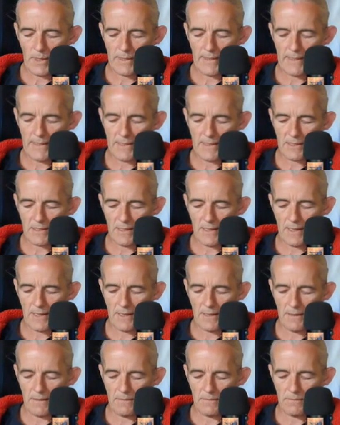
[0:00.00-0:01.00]
And that's,
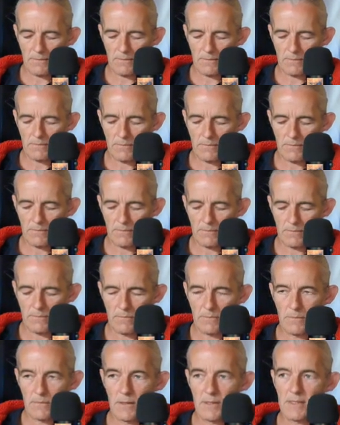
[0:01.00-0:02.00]

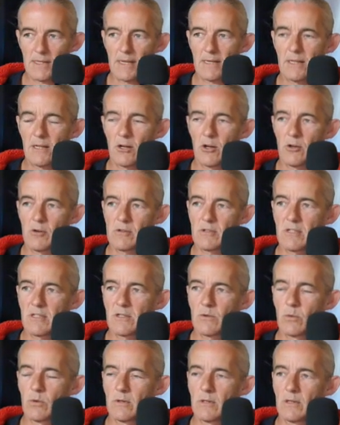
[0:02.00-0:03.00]
is that the
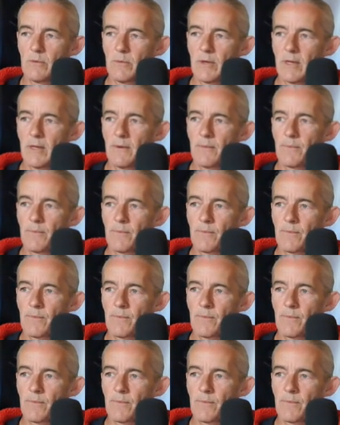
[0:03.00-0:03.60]
closest one to me?